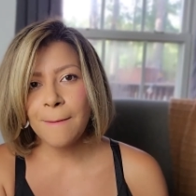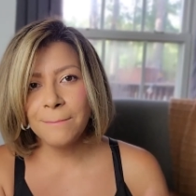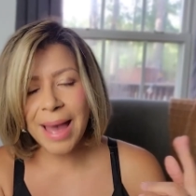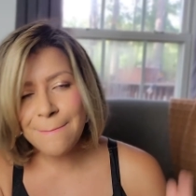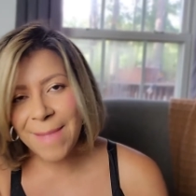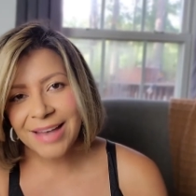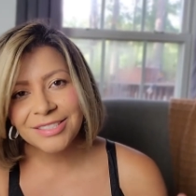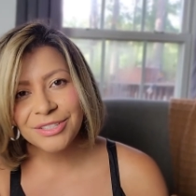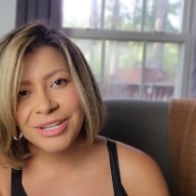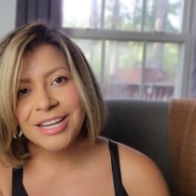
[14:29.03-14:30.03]
by
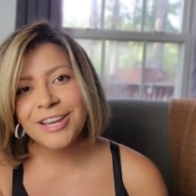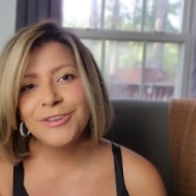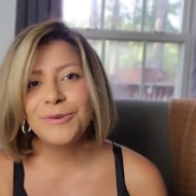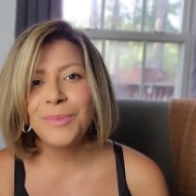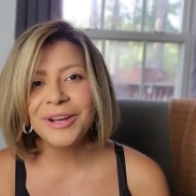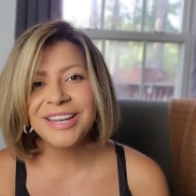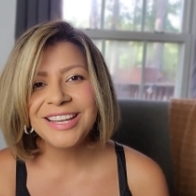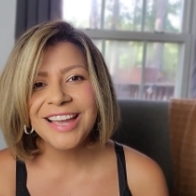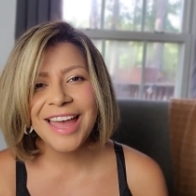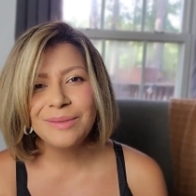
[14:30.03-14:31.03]
mastering your
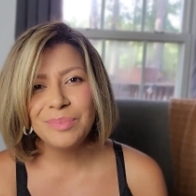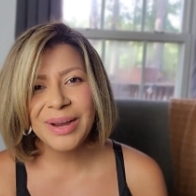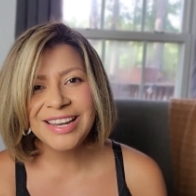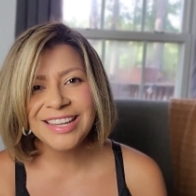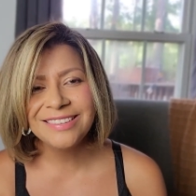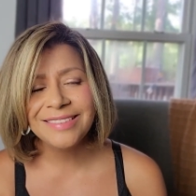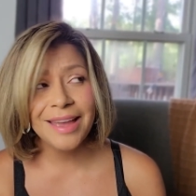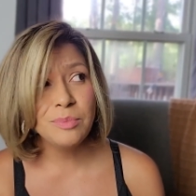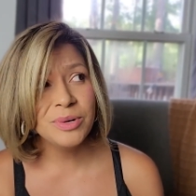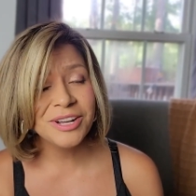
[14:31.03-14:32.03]
marketing and branding
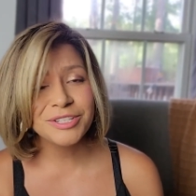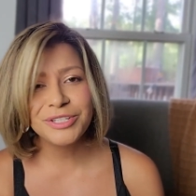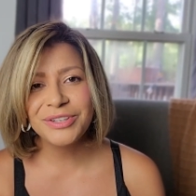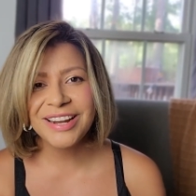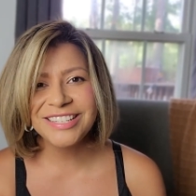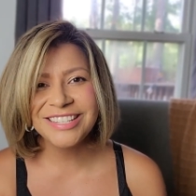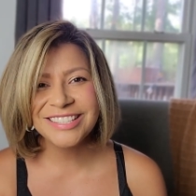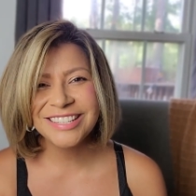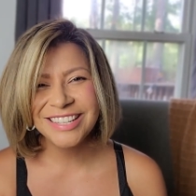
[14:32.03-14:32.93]
and production strategies.